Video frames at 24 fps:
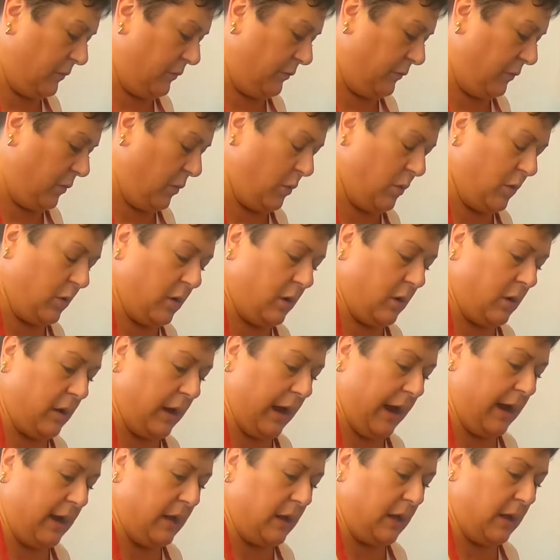
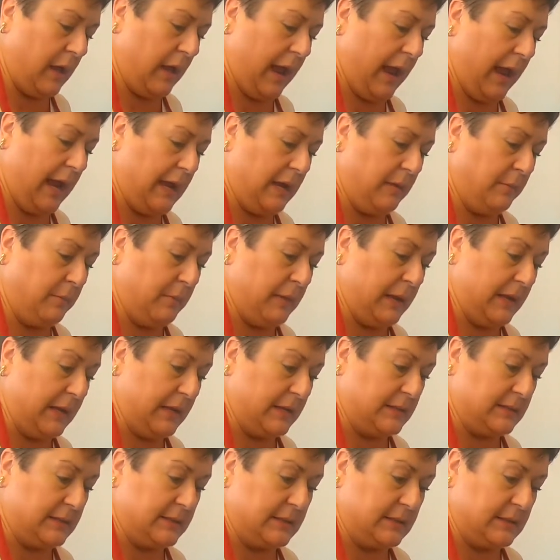for 8
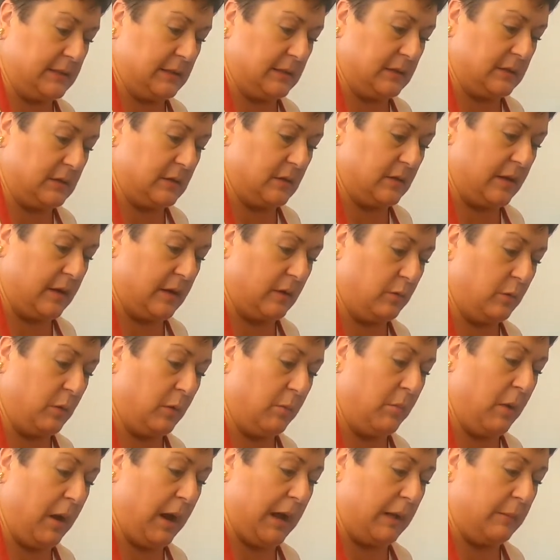minutes. So that'll
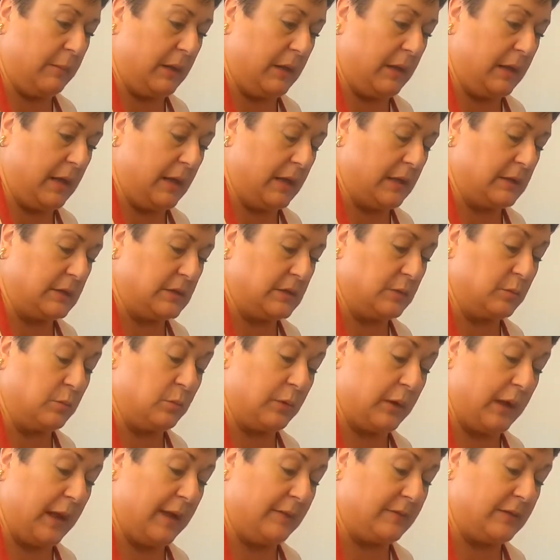remind me then to
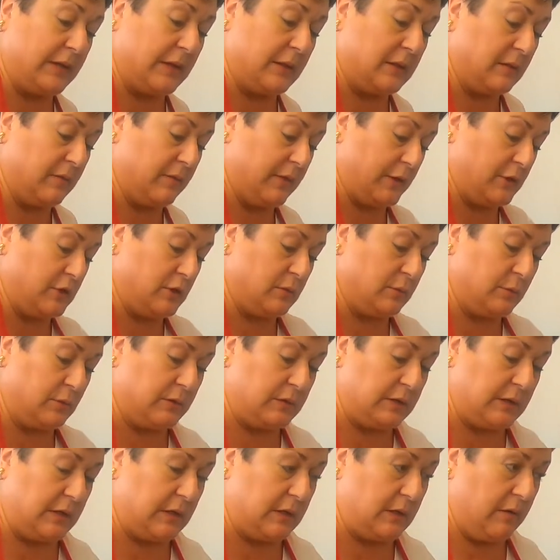when I have to get the
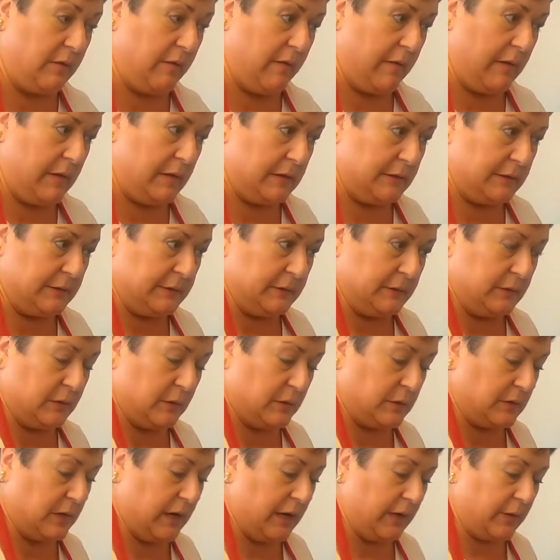vegetables in,
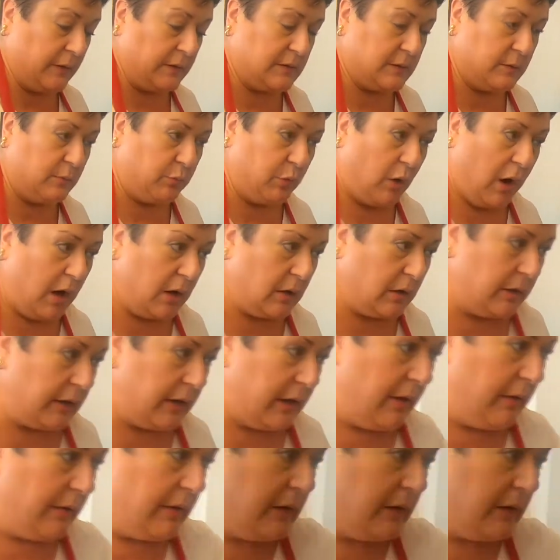those carrots and broccoli.